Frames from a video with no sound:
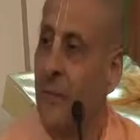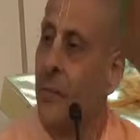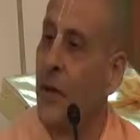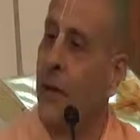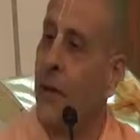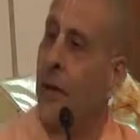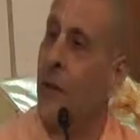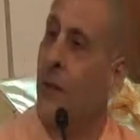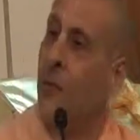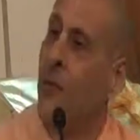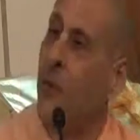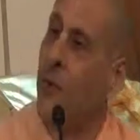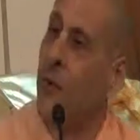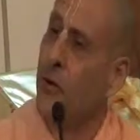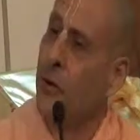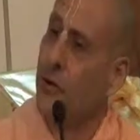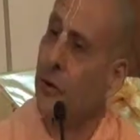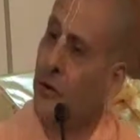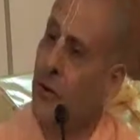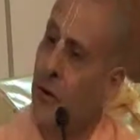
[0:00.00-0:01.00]
But in
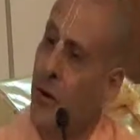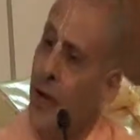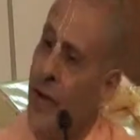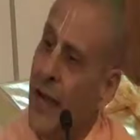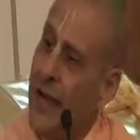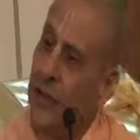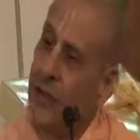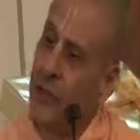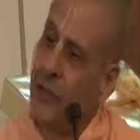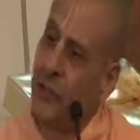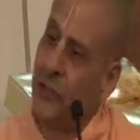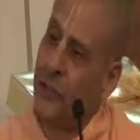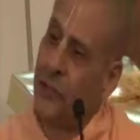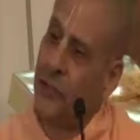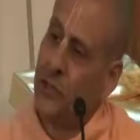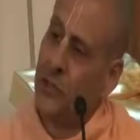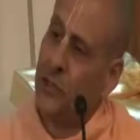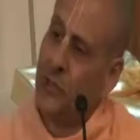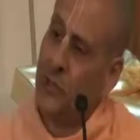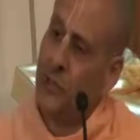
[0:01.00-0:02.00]
order to
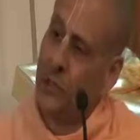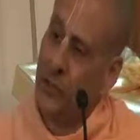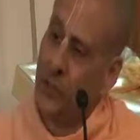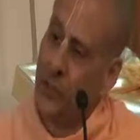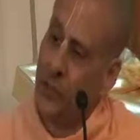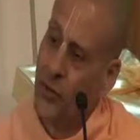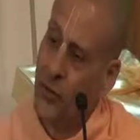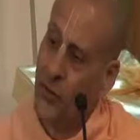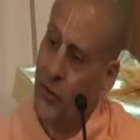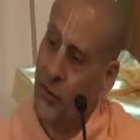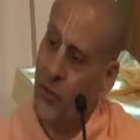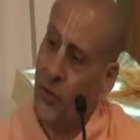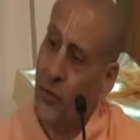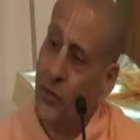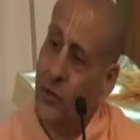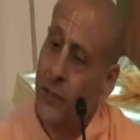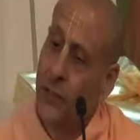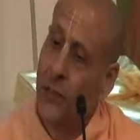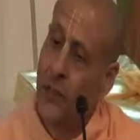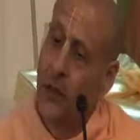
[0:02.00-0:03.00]
actually serve
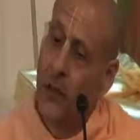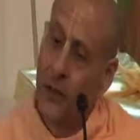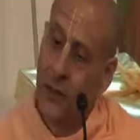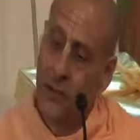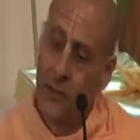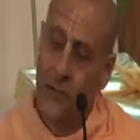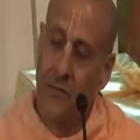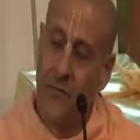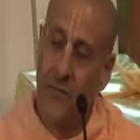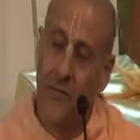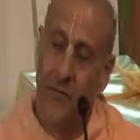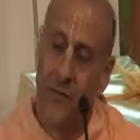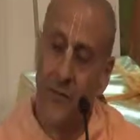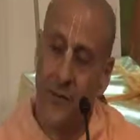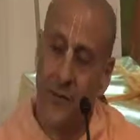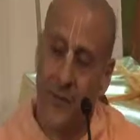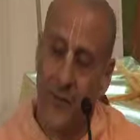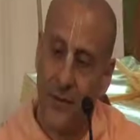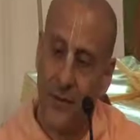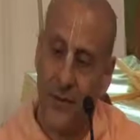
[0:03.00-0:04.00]
with love,
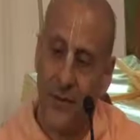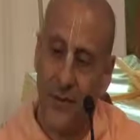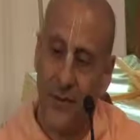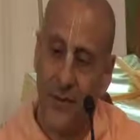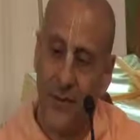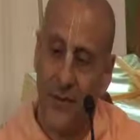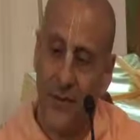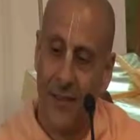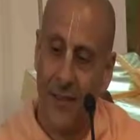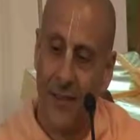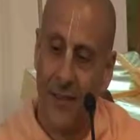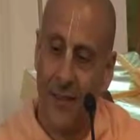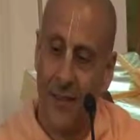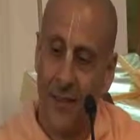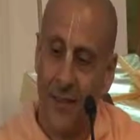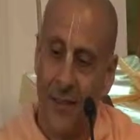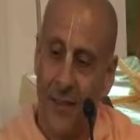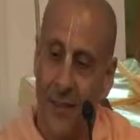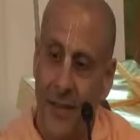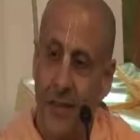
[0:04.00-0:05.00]

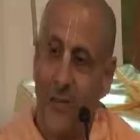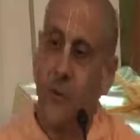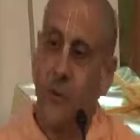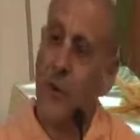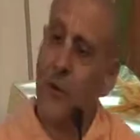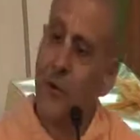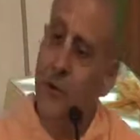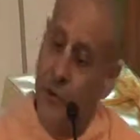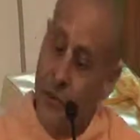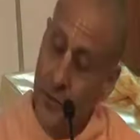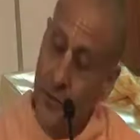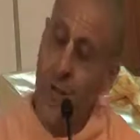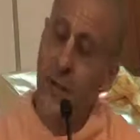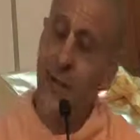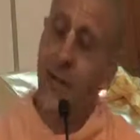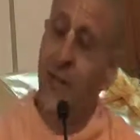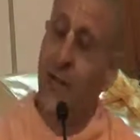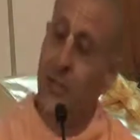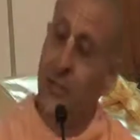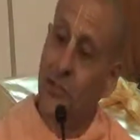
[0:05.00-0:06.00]
in order to
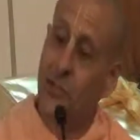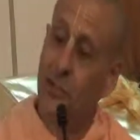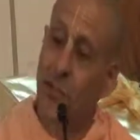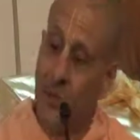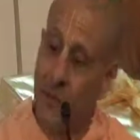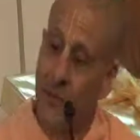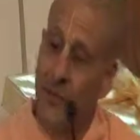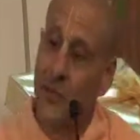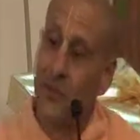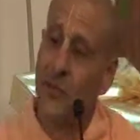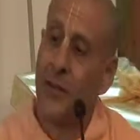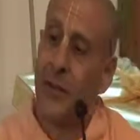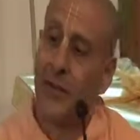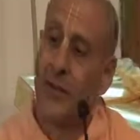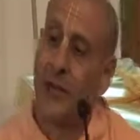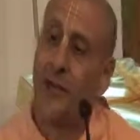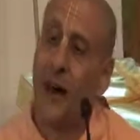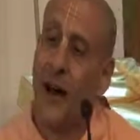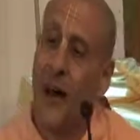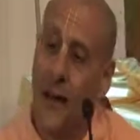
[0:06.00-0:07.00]
be a servant, a
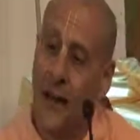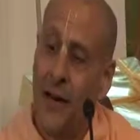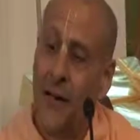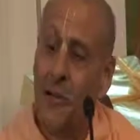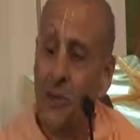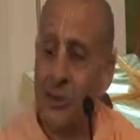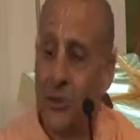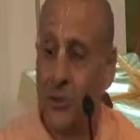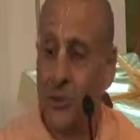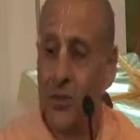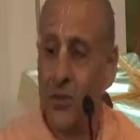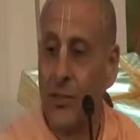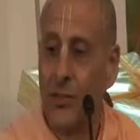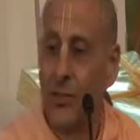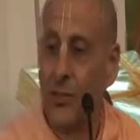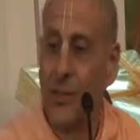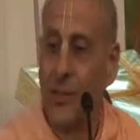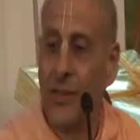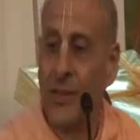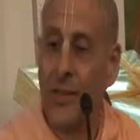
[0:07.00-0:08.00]
das,
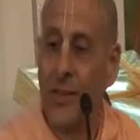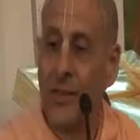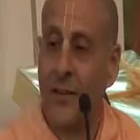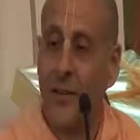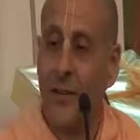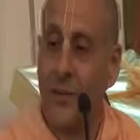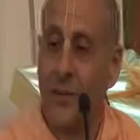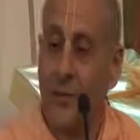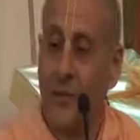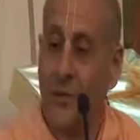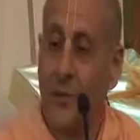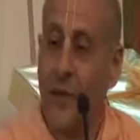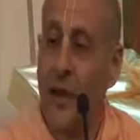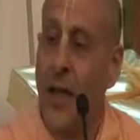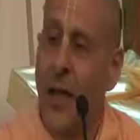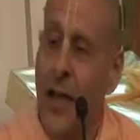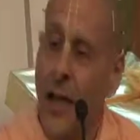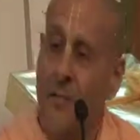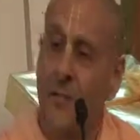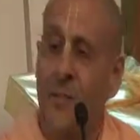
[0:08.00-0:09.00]
you
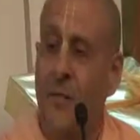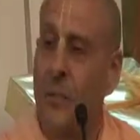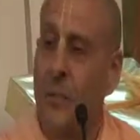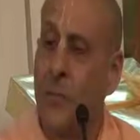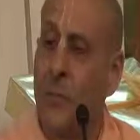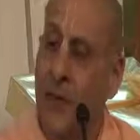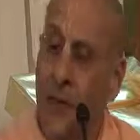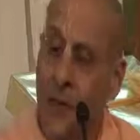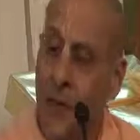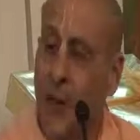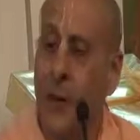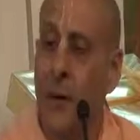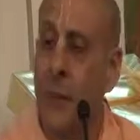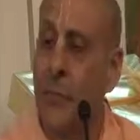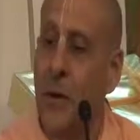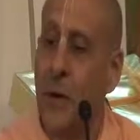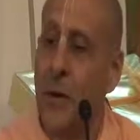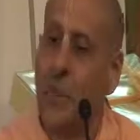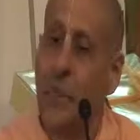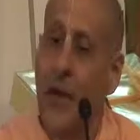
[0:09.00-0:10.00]
have to
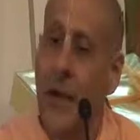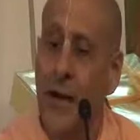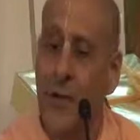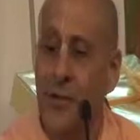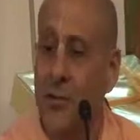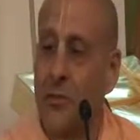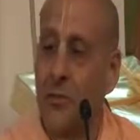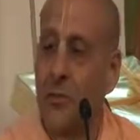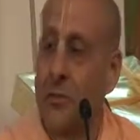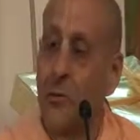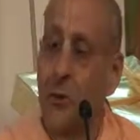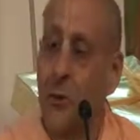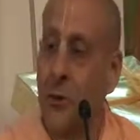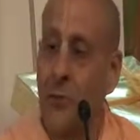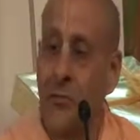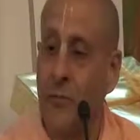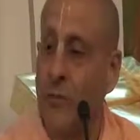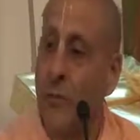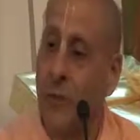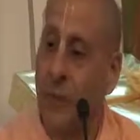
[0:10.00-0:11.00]
become a master
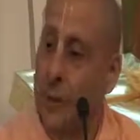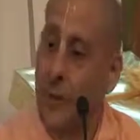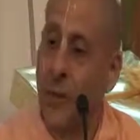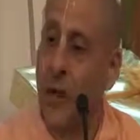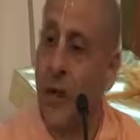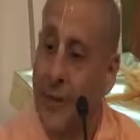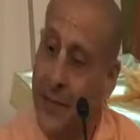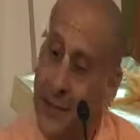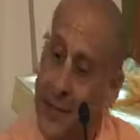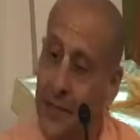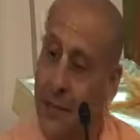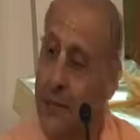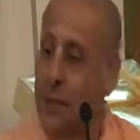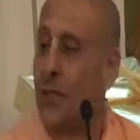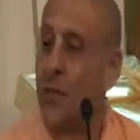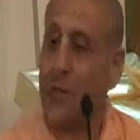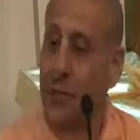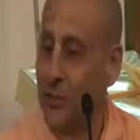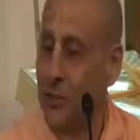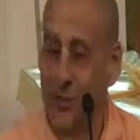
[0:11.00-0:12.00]
over your mind and
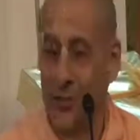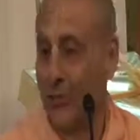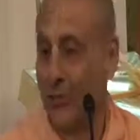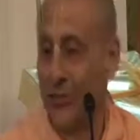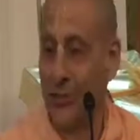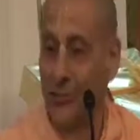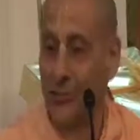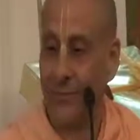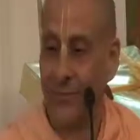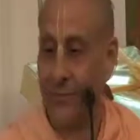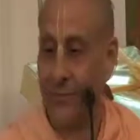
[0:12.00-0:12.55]
senses.